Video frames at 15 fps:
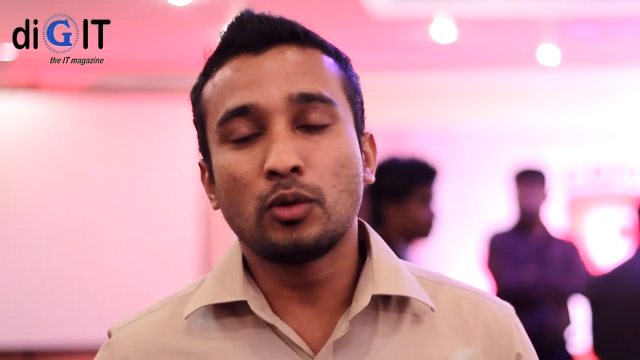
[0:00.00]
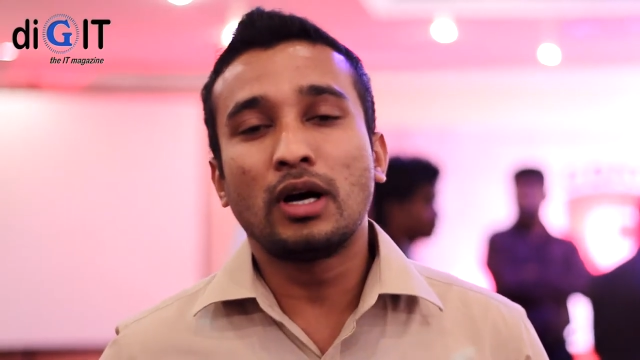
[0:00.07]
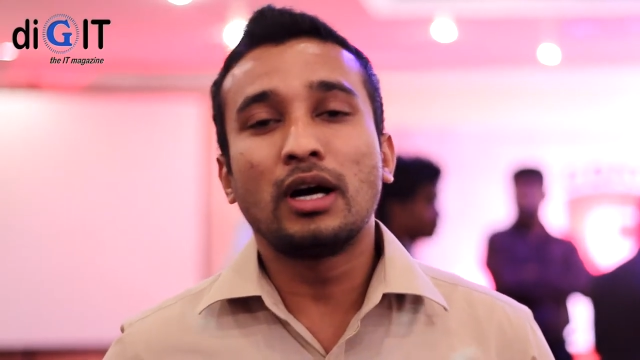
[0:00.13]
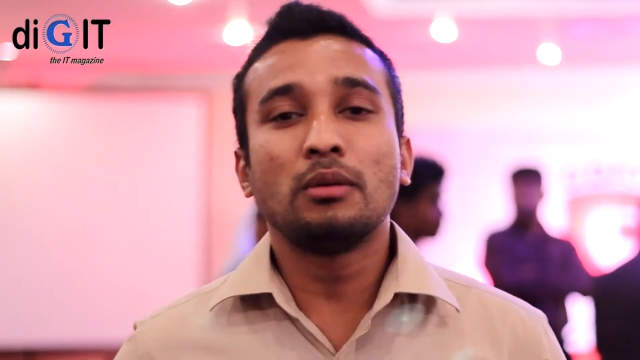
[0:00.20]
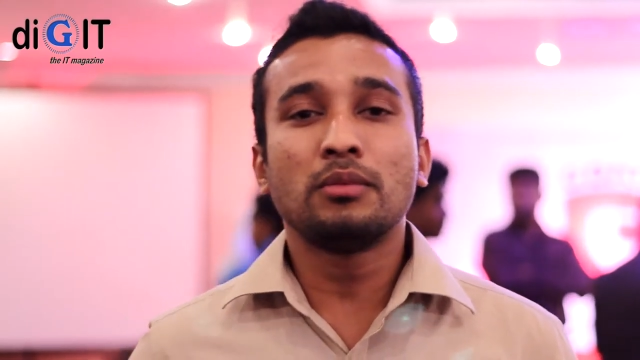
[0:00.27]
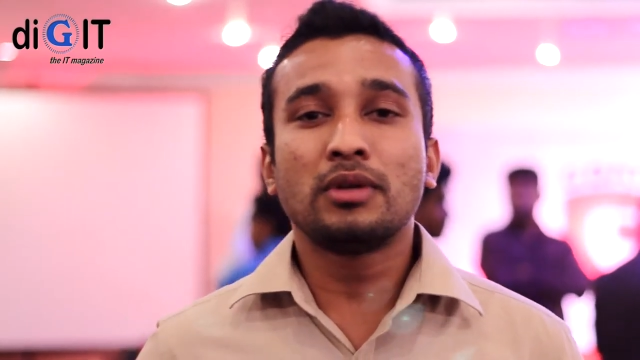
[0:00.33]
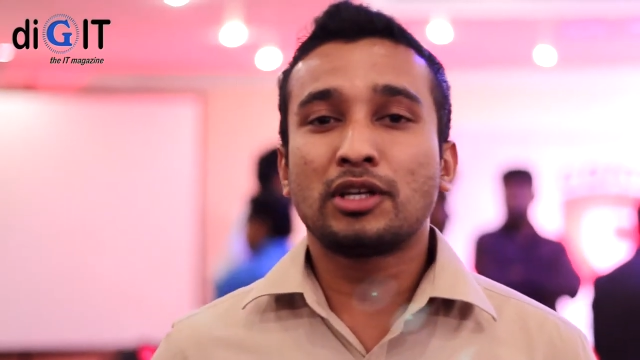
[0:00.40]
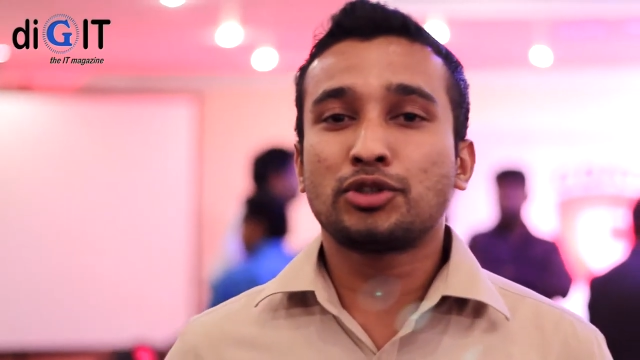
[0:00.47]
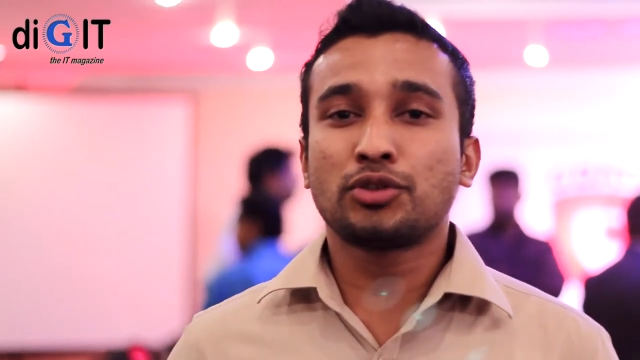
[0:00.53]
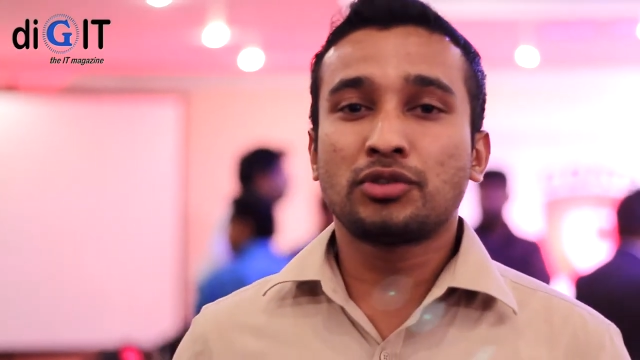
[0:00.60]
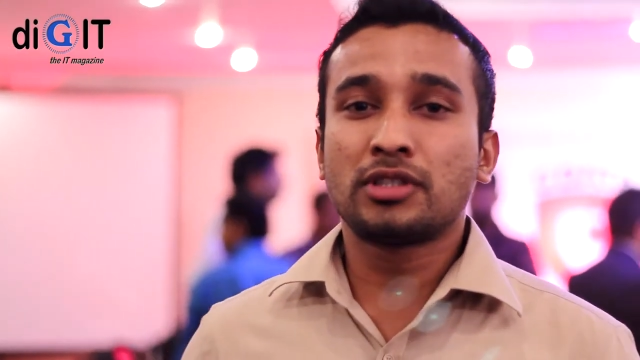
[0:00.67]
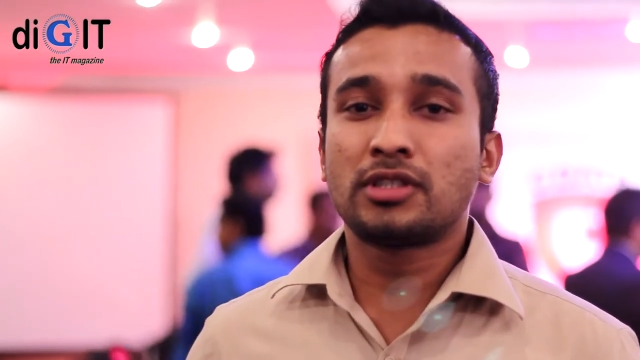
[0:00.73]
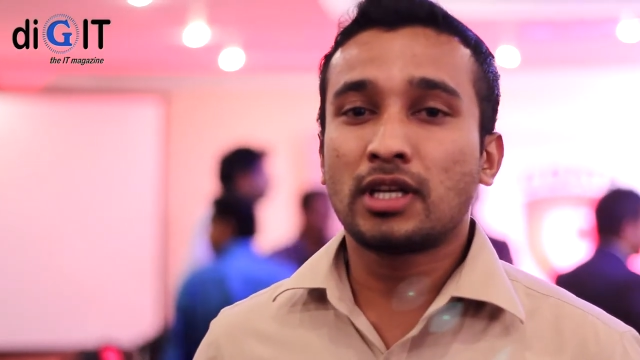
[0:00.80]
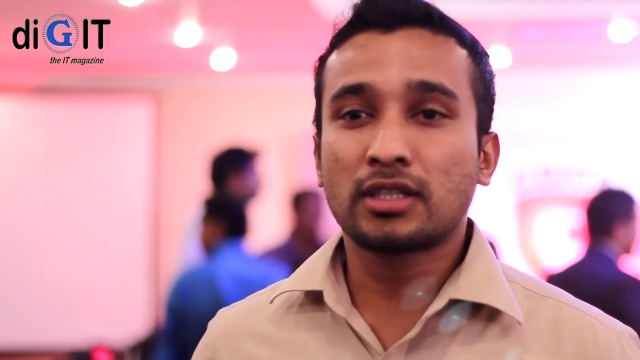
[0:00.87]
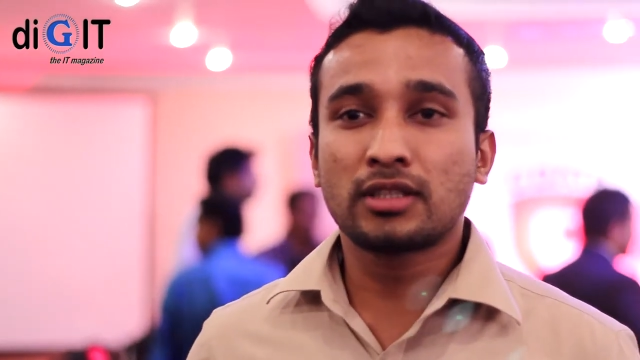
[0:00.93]
I'm
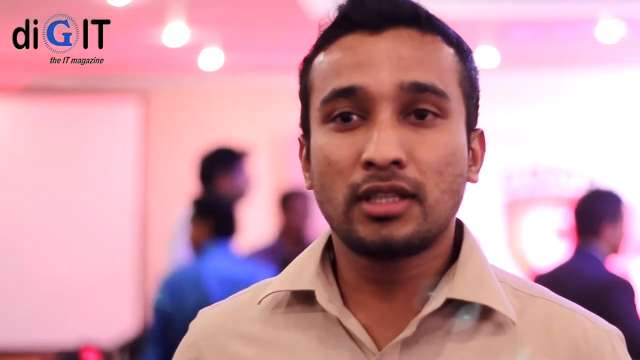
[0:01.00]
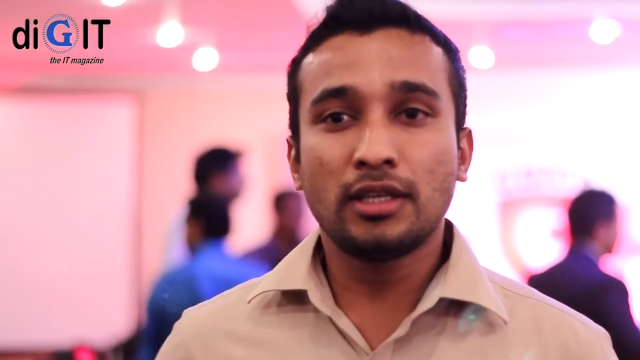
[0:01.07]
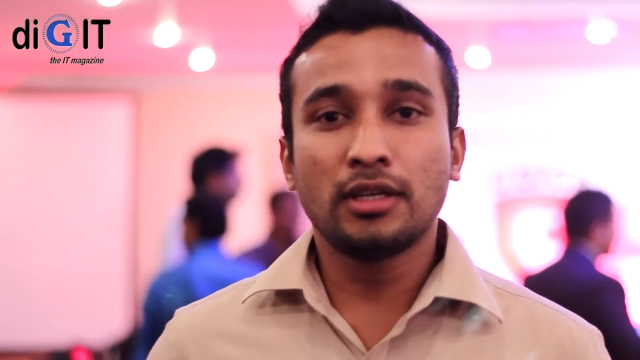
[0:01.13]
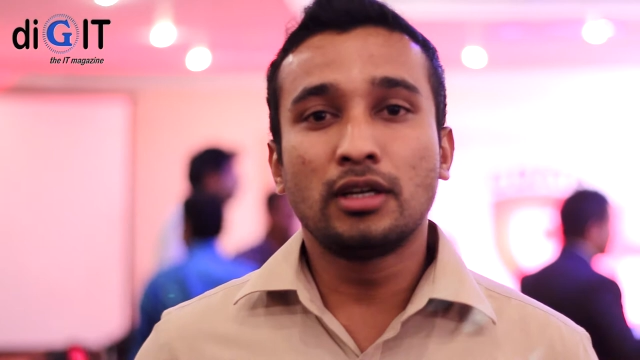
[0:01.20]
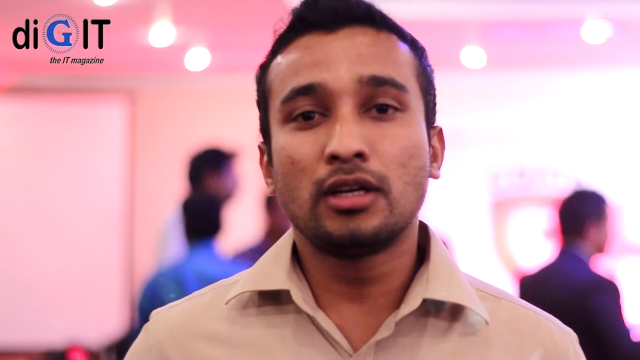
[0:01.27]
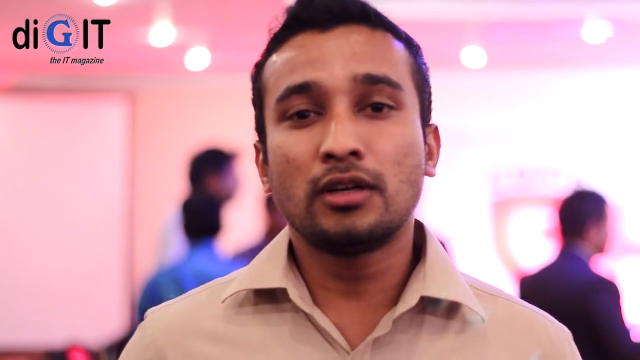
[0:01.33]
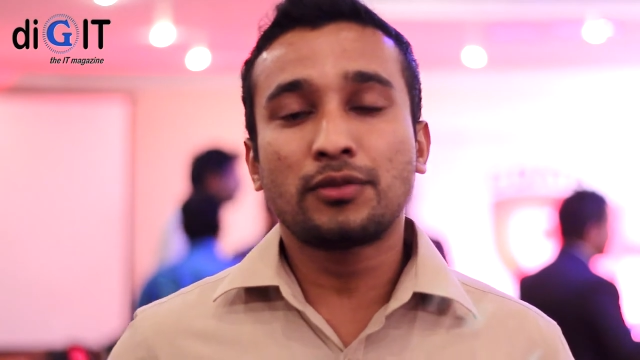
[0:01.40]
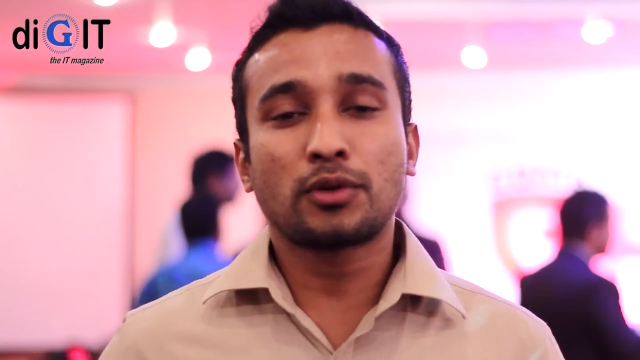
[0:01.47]
Yashoda Shakti uh,